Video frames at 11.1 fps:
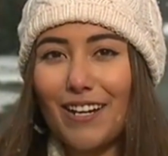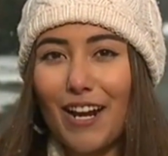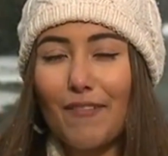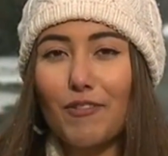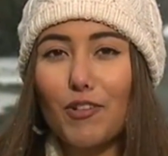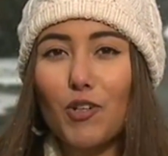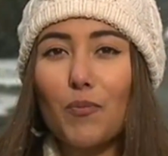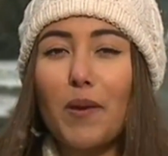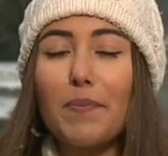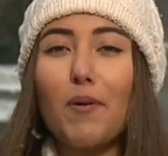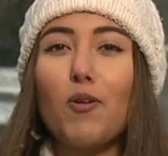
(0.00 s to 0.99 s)
good afternoon.
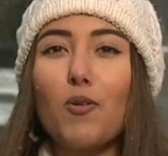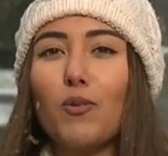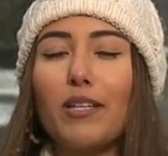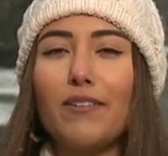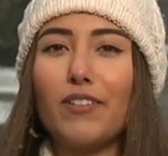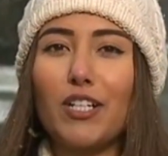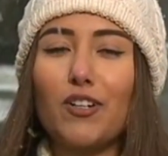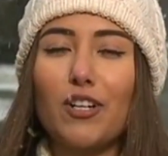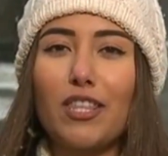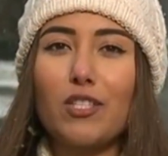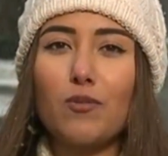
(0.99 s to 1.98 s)
People who live
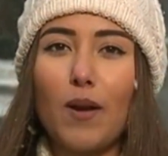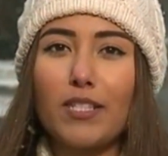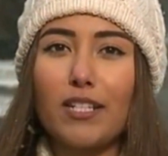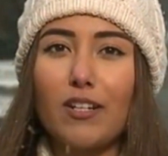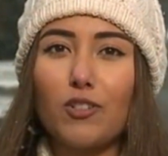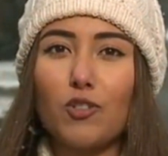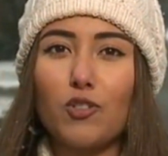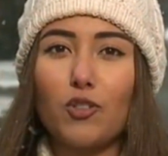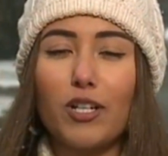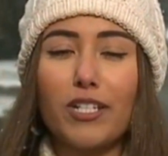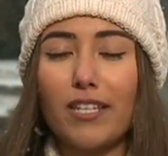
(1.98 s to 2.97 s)
here in these residential
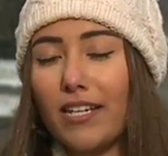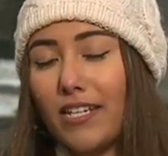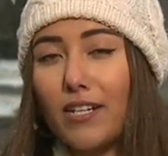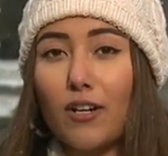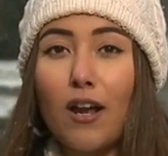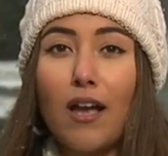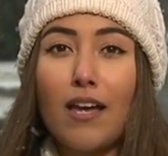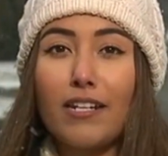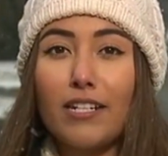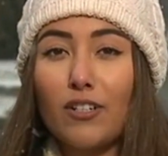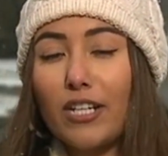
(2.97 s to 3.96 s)
streets, like here
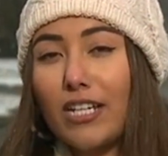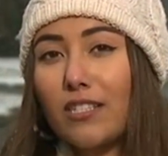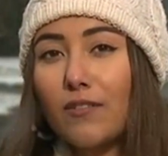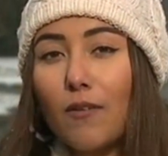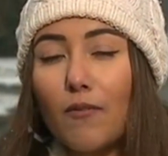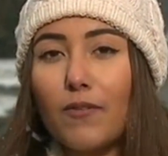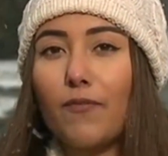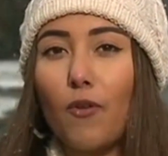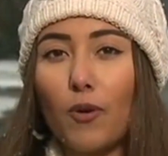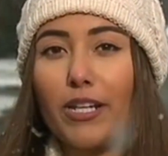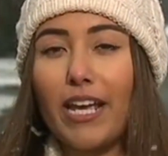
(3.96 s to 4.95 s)
near East
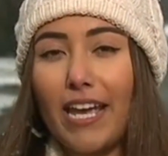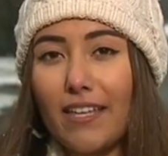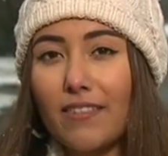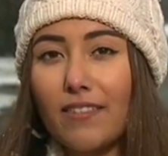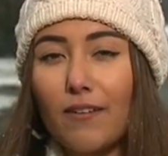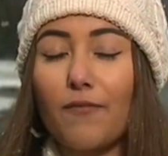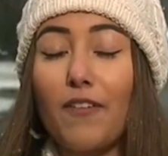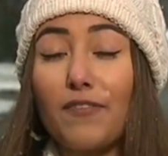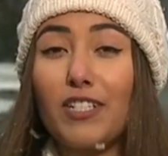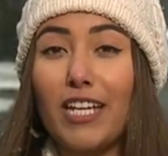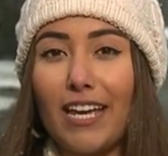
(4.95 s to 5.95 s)
48th,
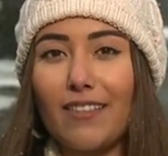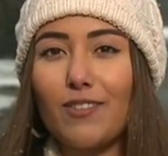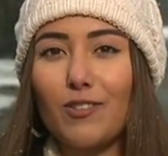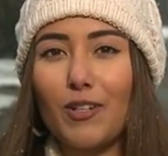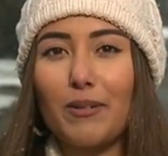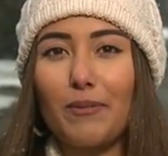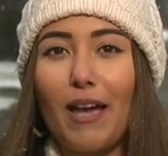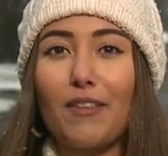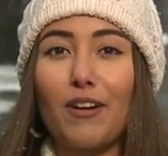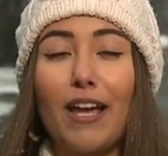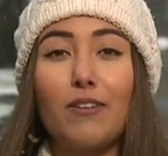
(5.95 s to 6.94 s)
58th Street
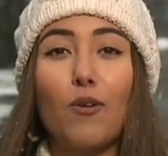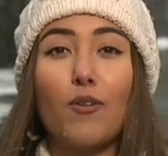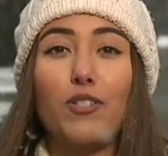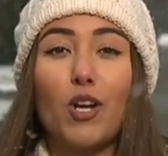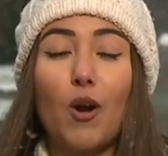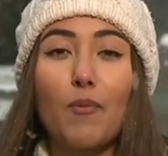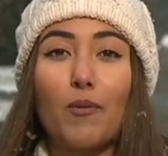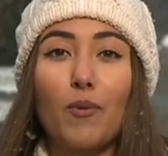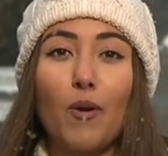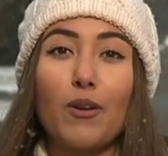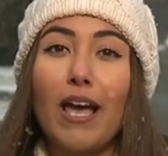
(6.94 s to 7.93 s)
rather, and North Tacoma
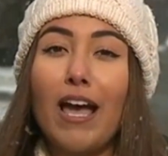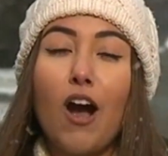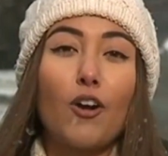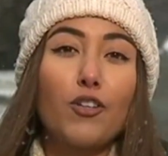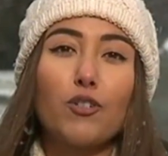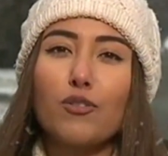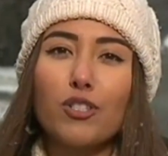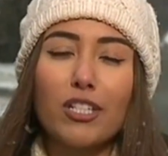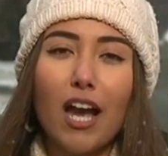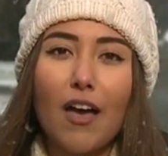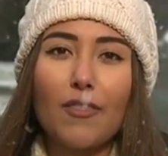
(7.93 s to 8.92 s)
Road are
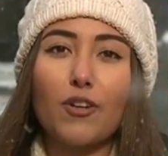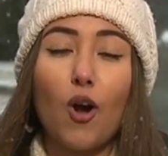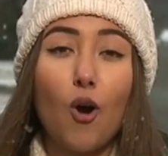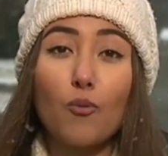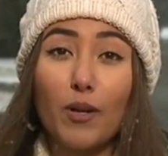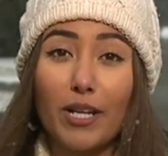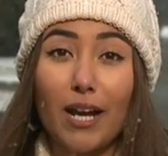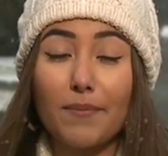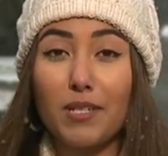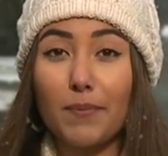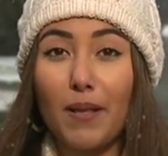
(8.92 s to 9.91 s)
usually on their own when it
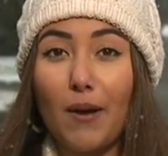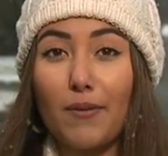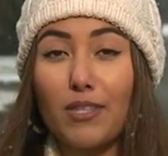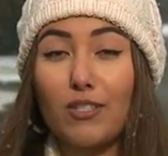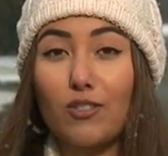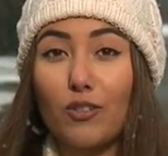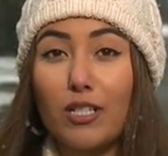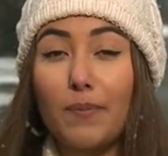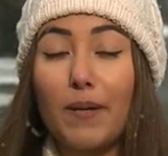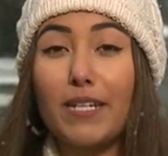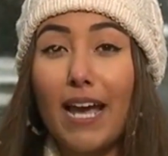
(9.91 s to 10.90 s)
comes to plowing these
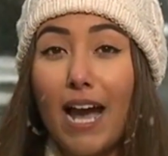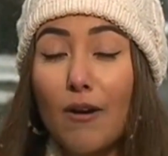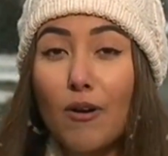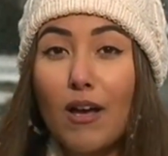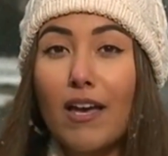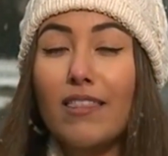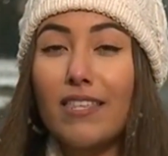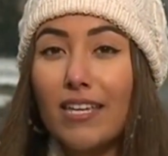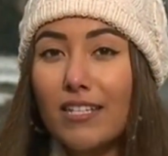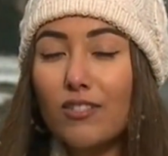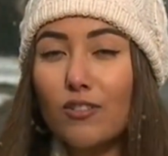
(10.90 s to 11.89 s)
streets, but now
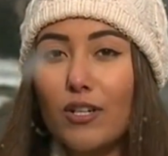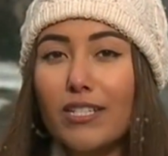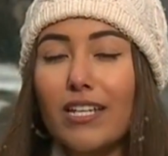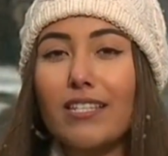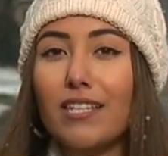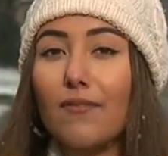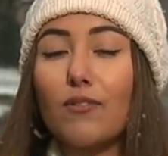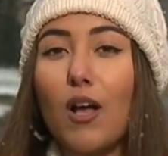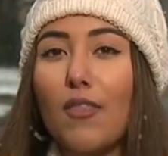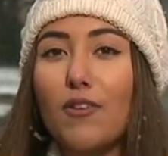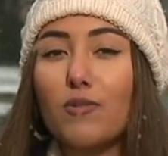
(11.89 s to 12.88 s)
these streets and
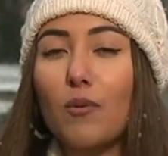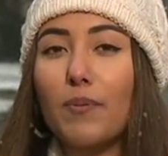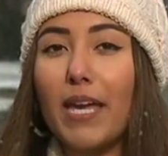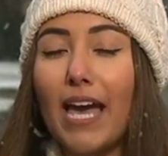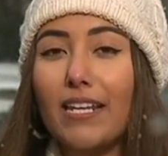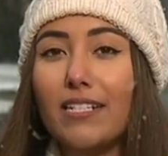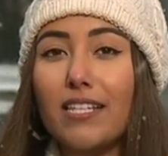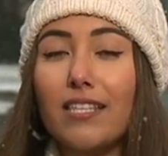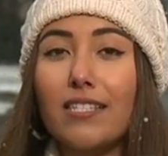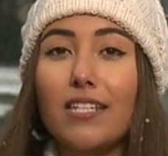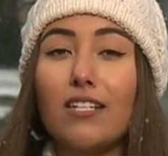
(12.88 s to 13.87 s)
several others will be added to
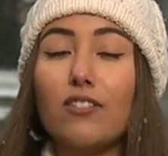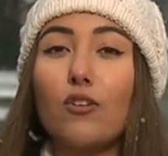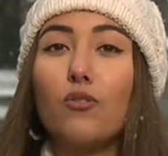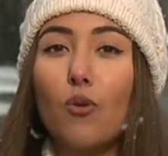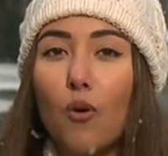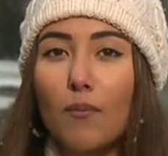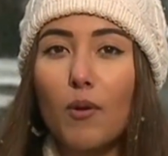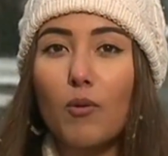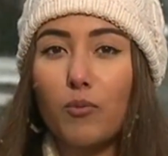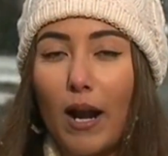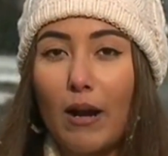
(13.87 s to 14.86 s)
the city's
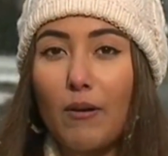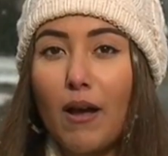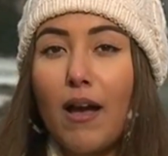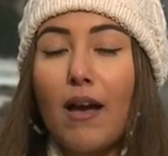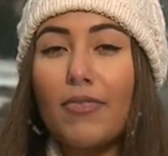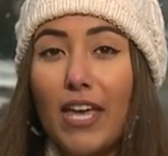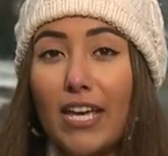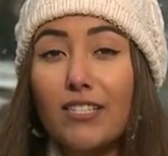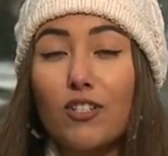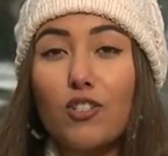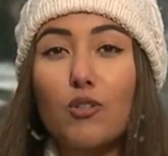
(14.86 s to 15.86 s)
normal route
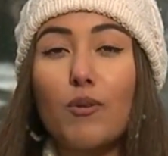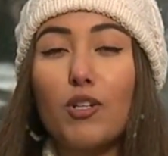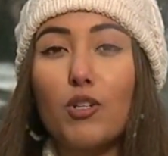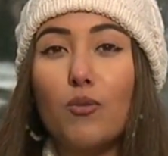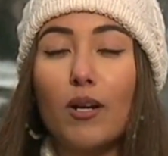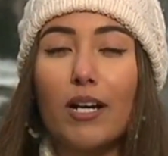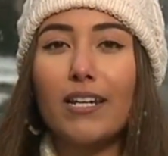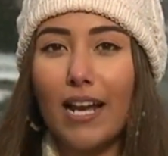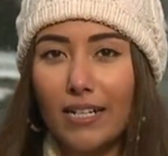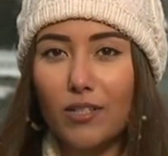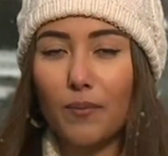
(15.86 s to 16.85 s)
thanks to a new
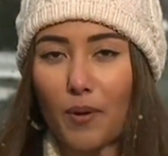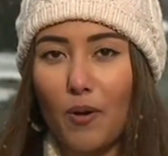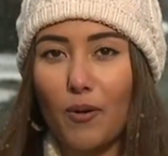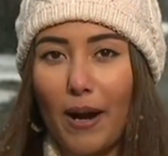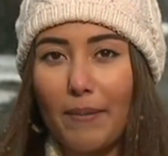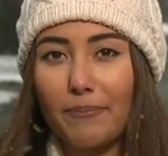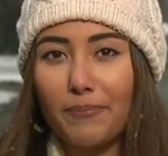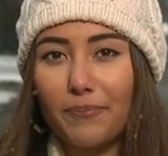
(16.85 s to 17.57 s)
connector program.